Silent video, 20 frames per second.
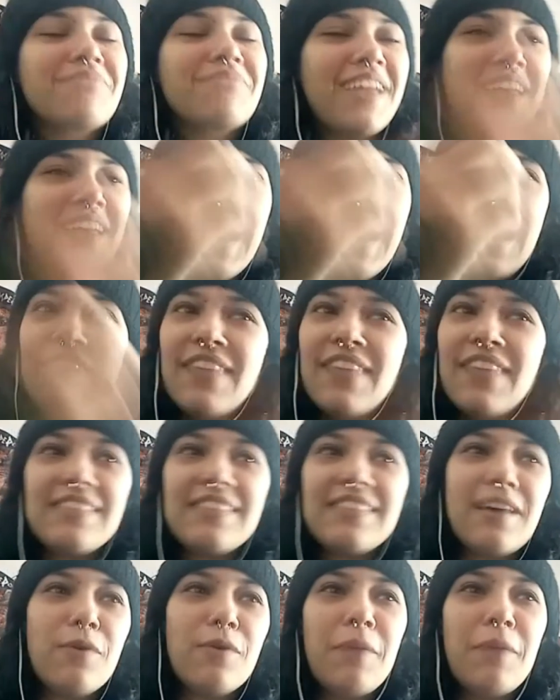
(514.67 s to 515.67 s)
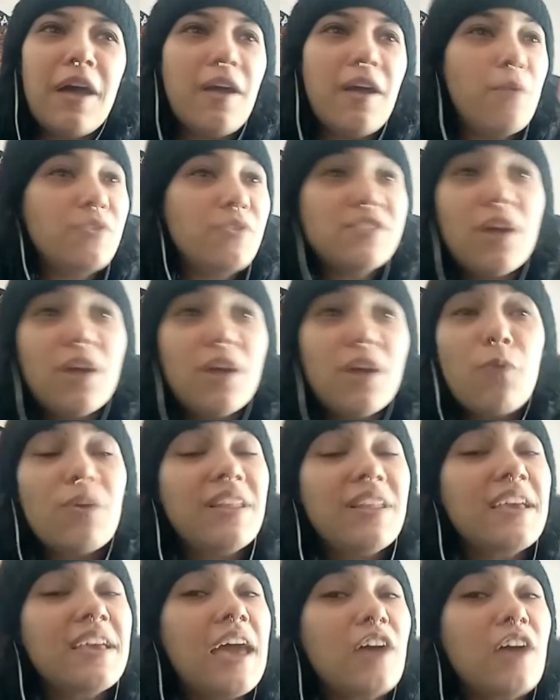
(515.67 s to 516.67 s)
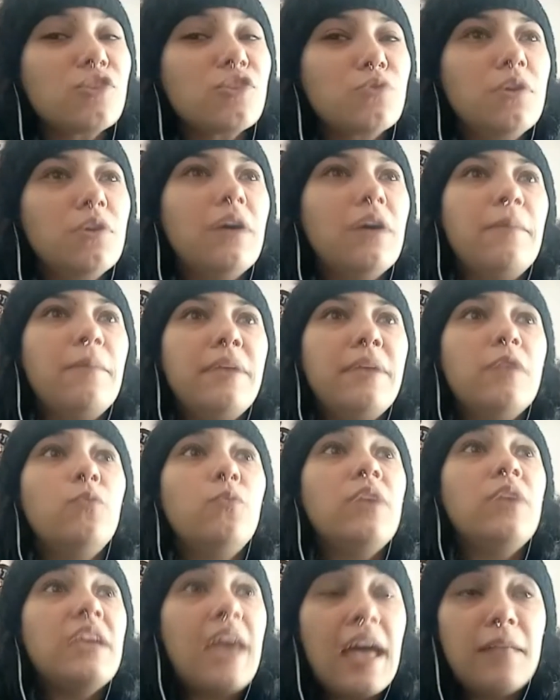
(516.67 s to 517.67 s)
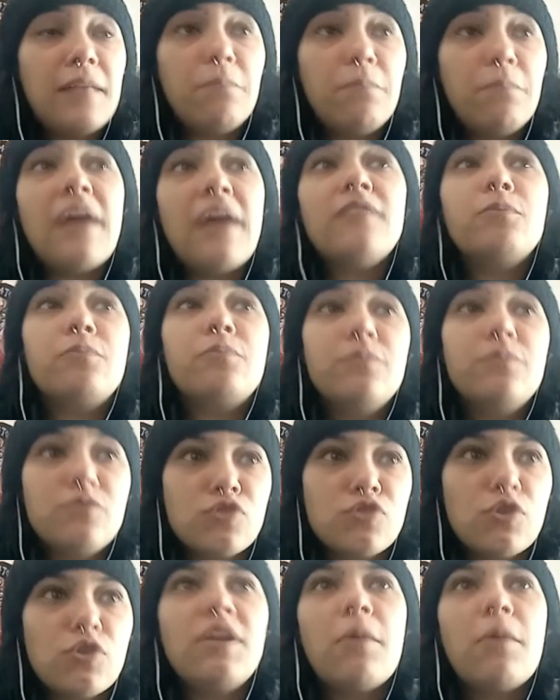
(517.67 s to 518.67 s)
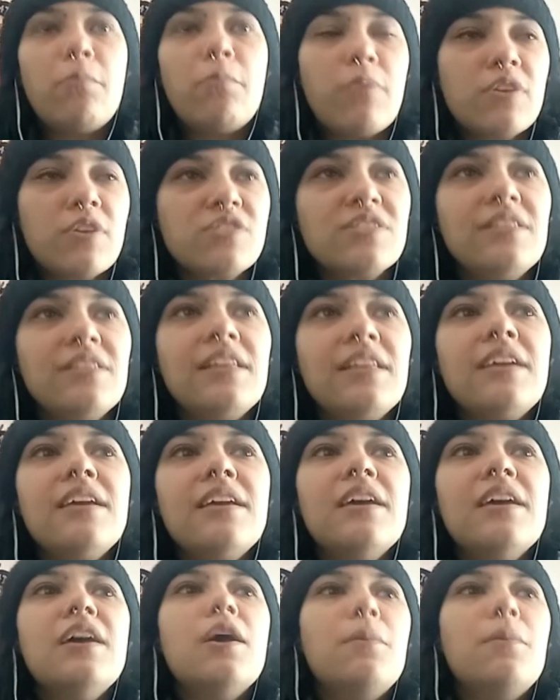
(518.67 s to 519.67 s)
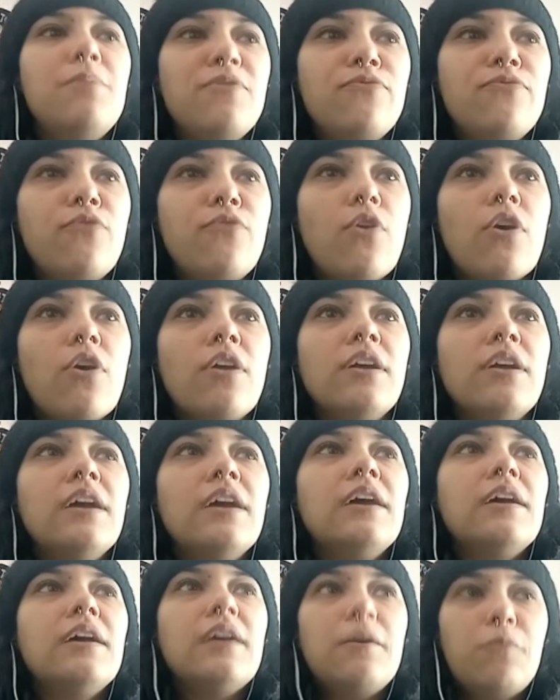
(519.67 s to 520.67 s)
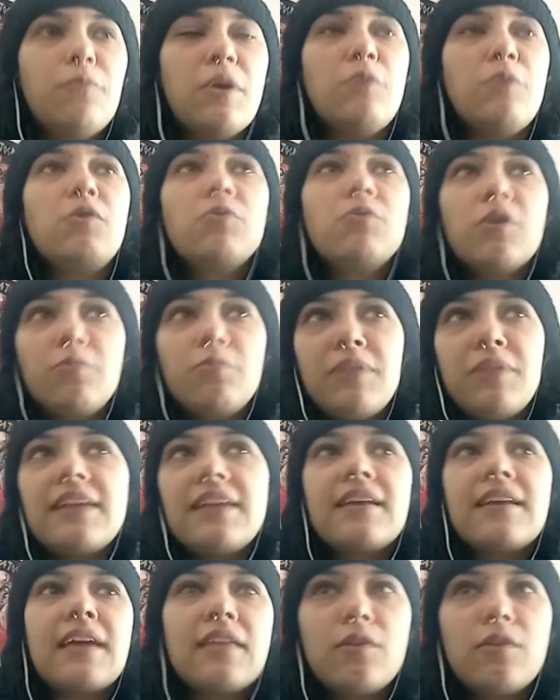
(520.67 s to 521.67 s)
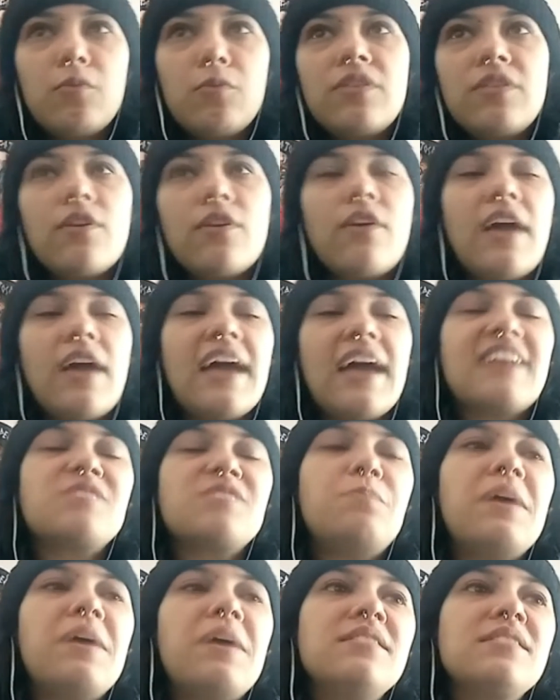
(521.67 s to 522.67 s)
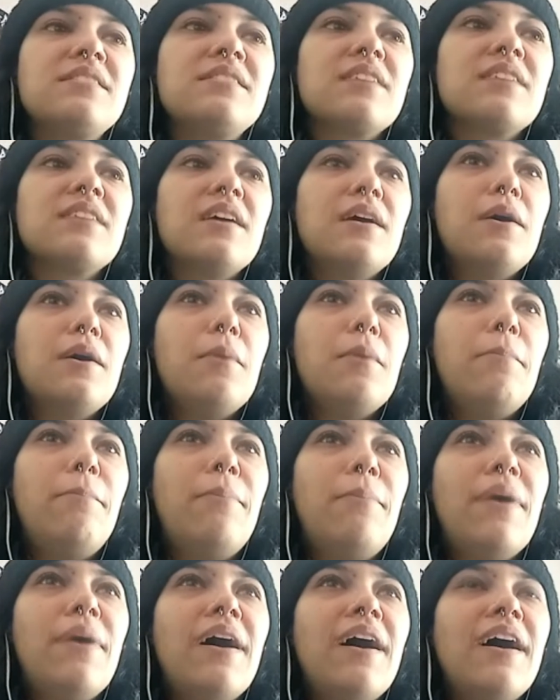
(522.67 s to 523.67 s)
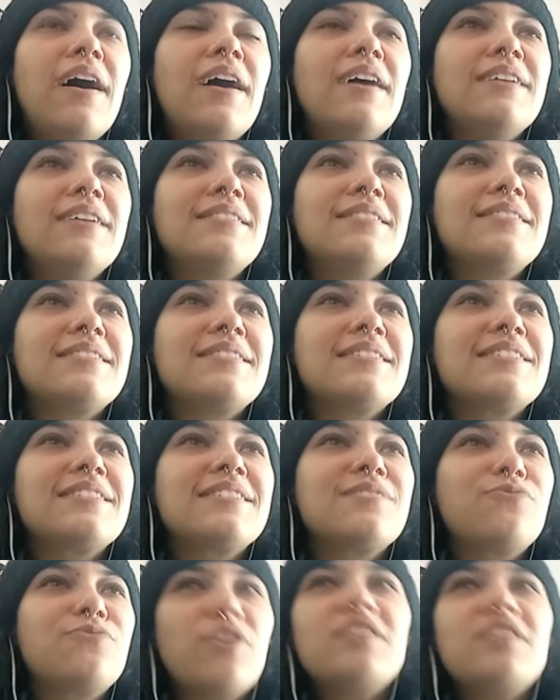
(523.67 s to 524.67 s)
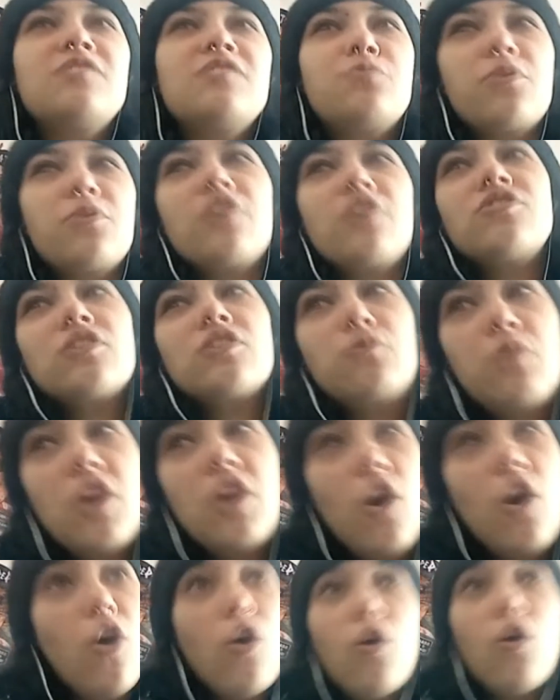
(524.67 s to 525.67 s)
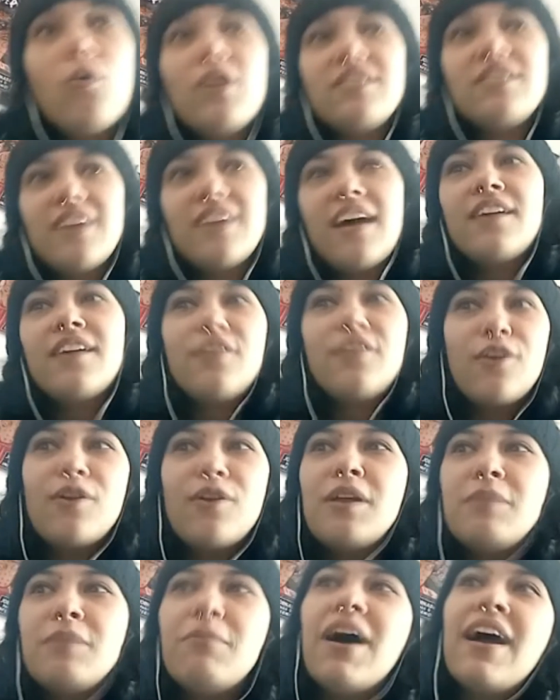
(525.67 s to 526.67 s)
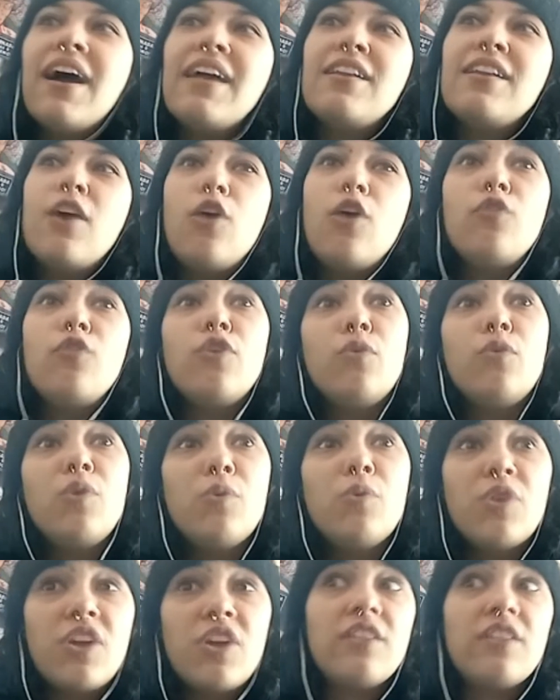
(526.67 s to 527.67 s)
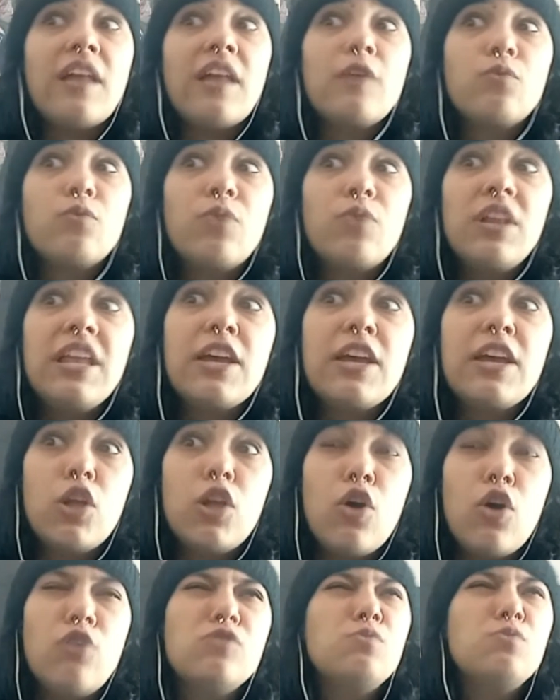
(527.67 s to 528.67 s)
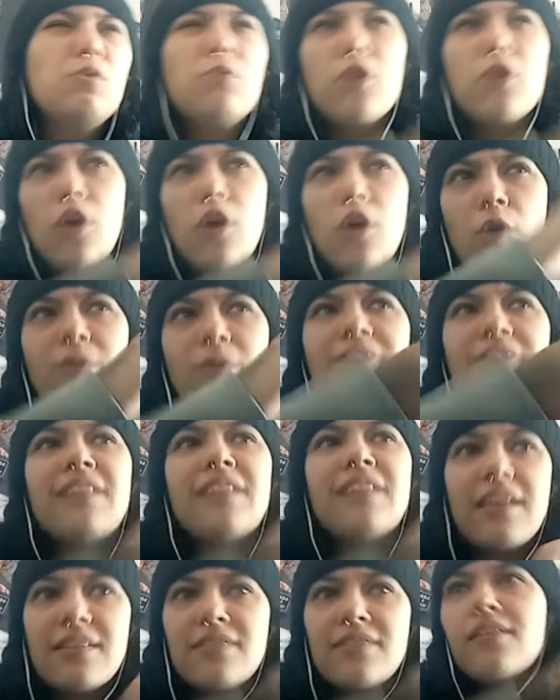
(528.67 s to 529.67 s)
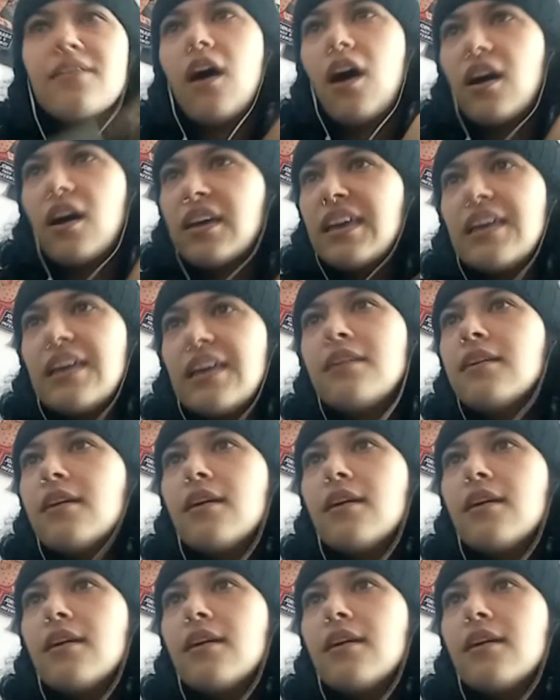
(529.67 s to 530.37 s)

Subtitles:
And yeah, that's how we met. It was not really casual. I mean, we had met Sonia personally before when we were playing together with her ex band, but for this project we always had her in mind. Although we were not like really close, we were always like talking.